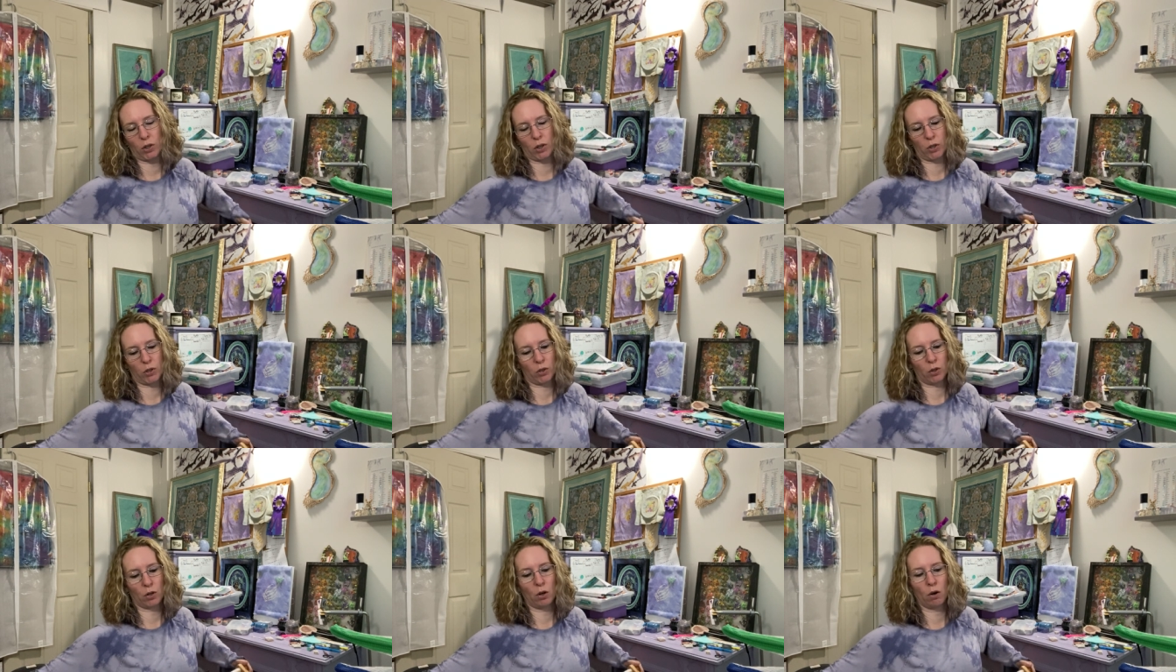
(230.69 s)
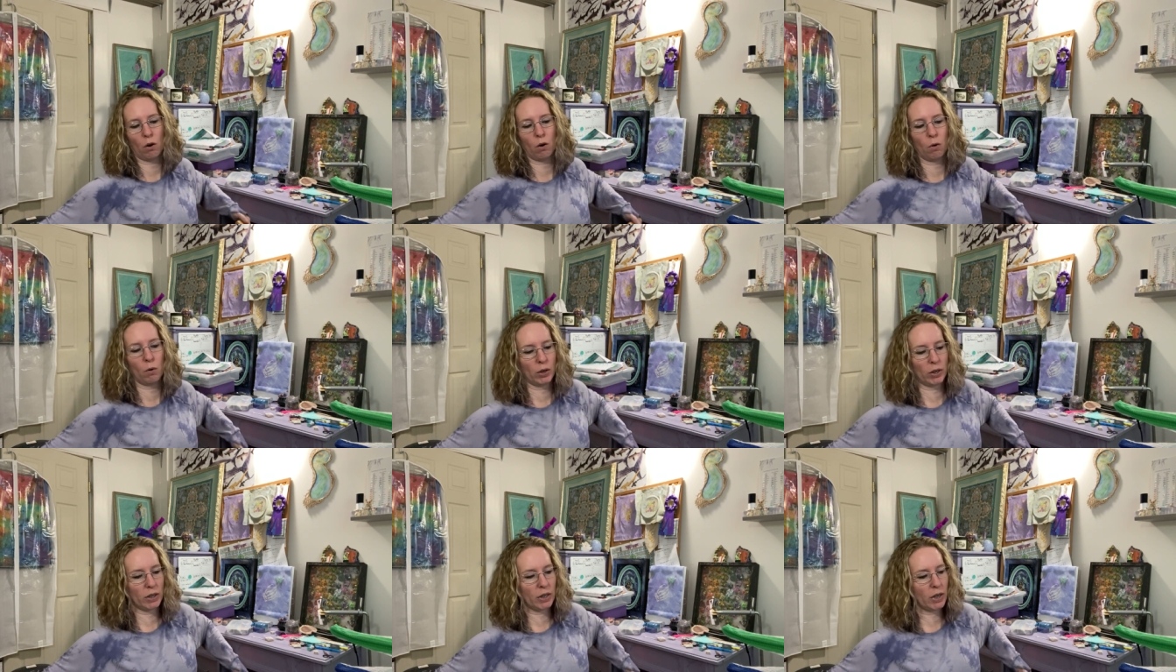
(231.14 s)

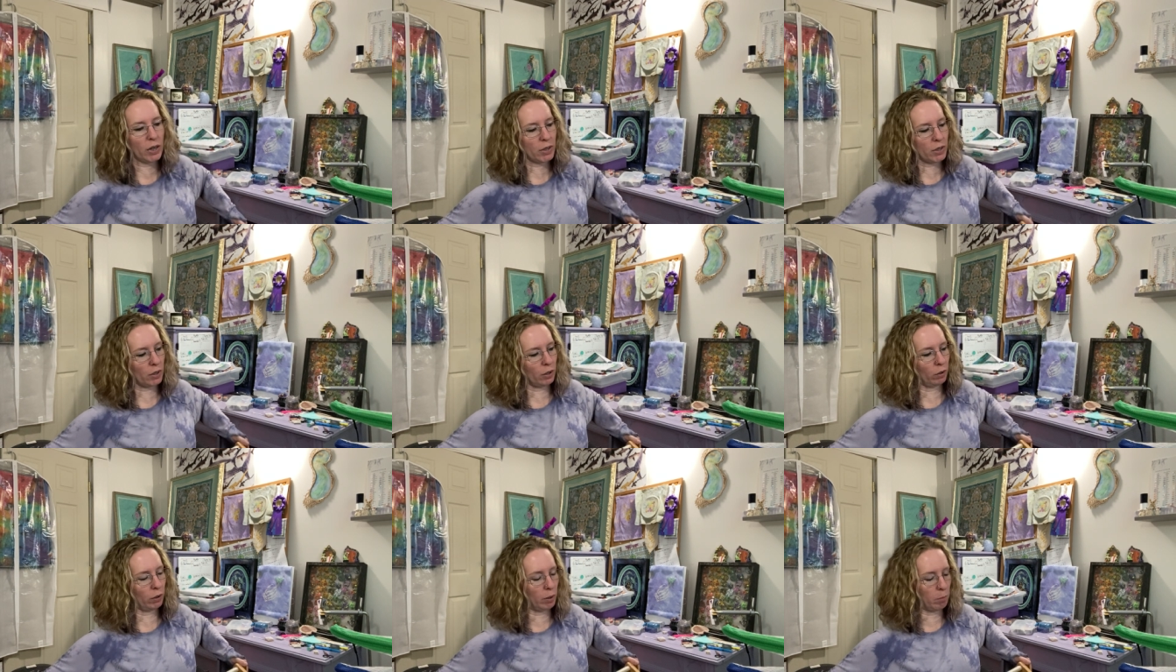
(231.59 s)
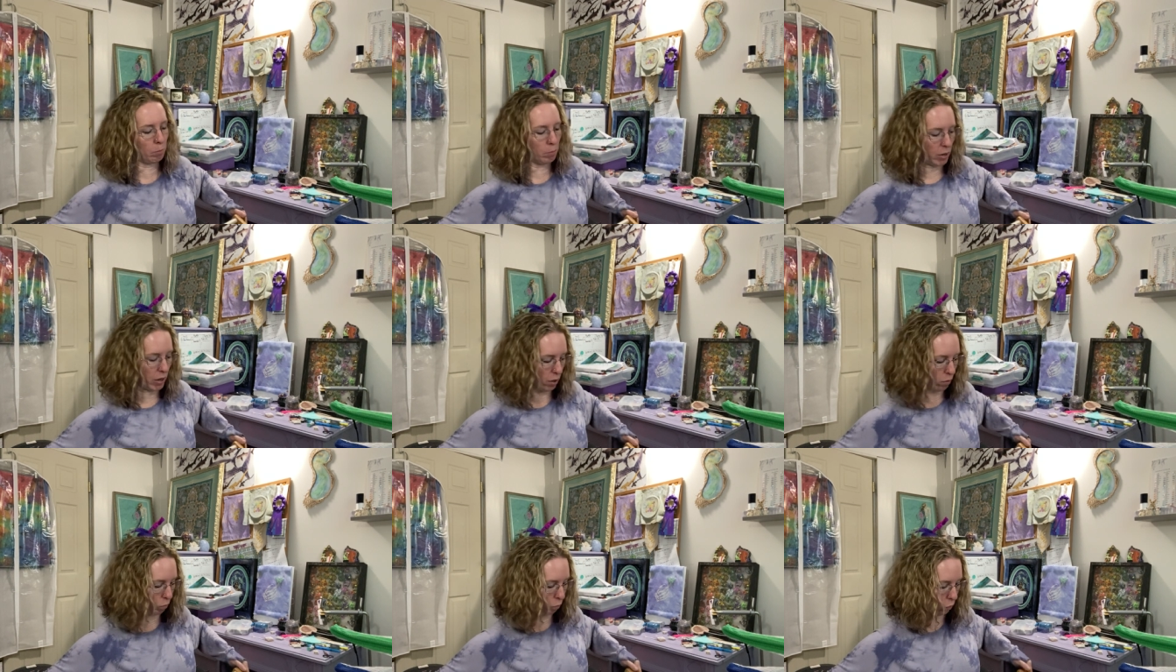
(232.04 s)
So yes, I only
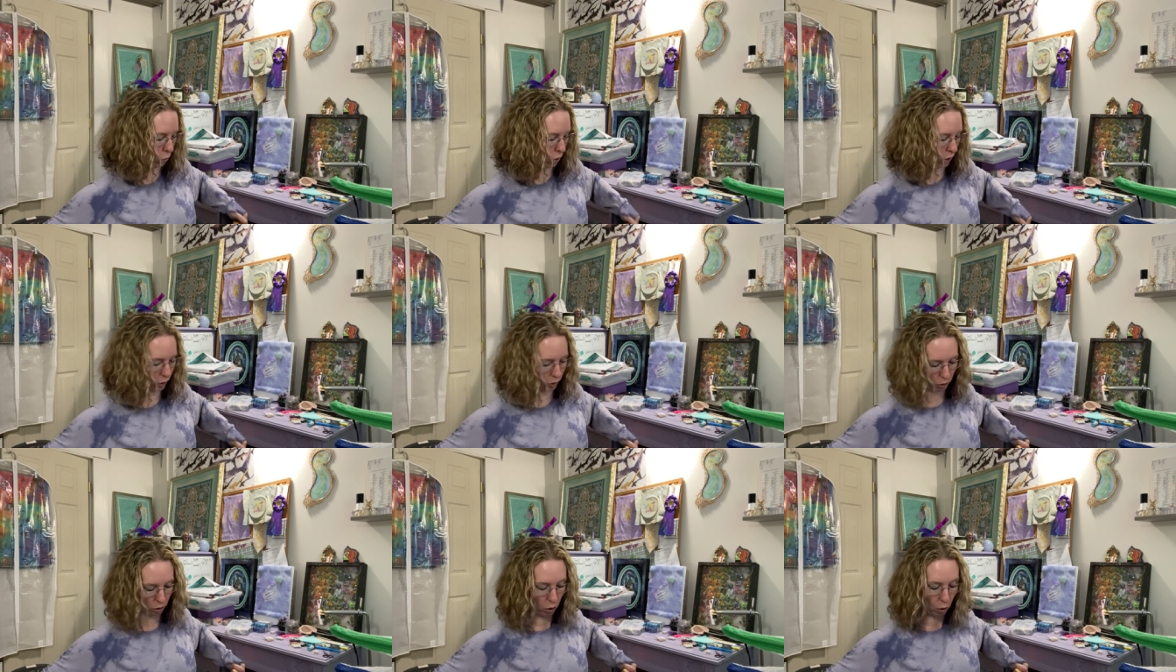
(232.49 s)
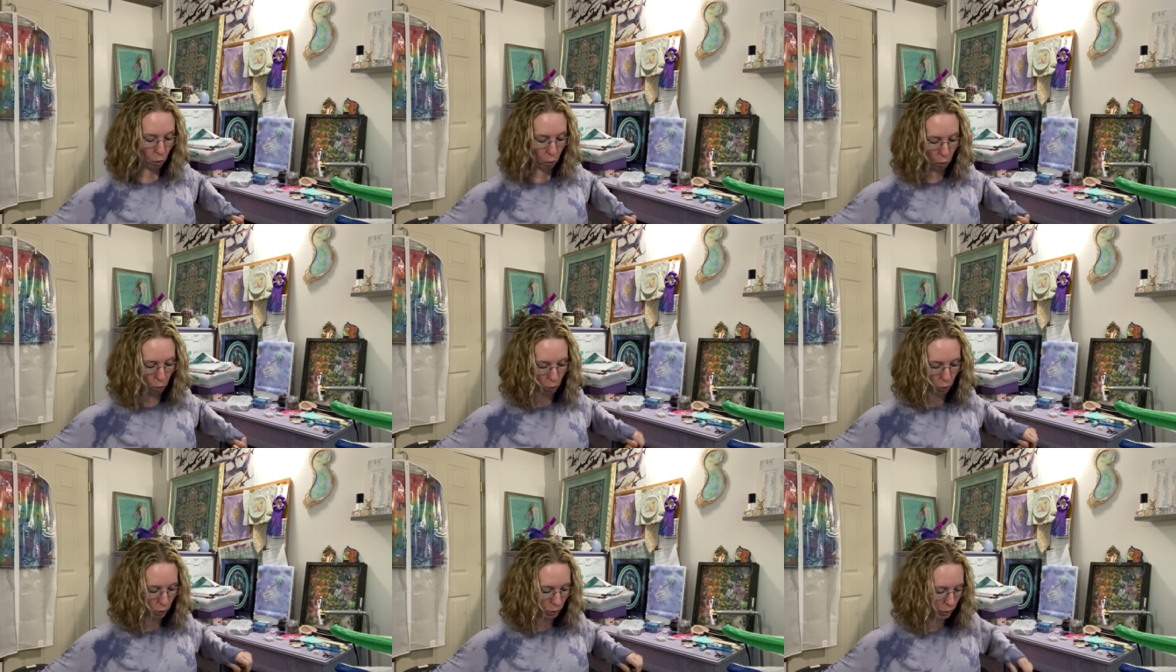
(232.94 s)
met one
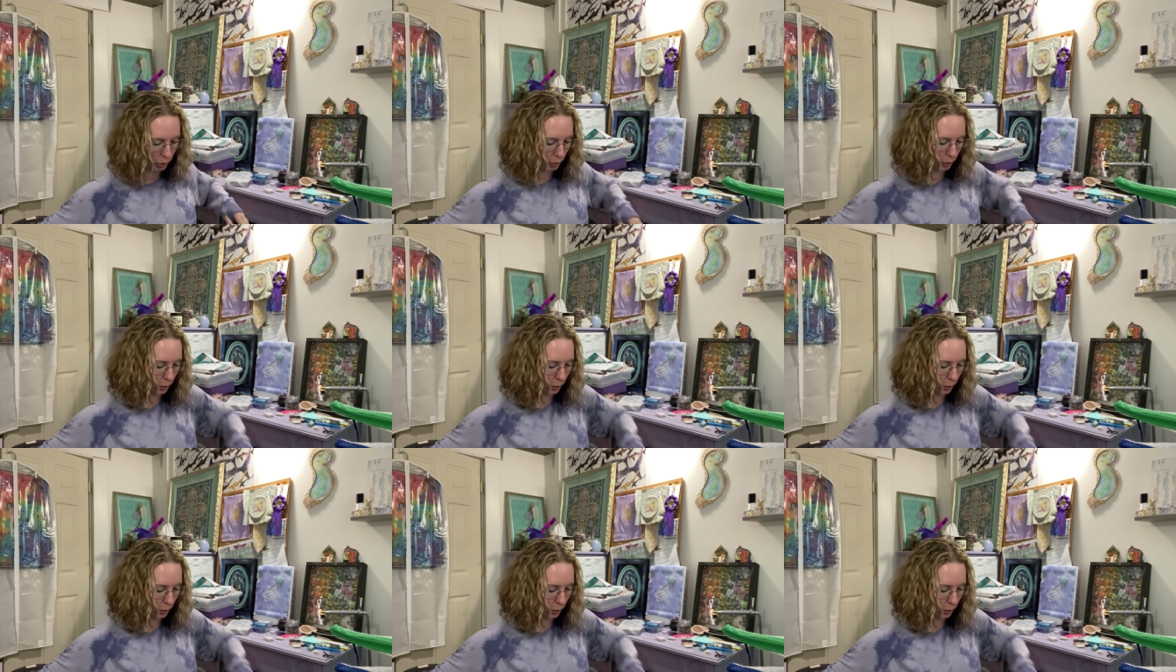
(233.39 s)
goal,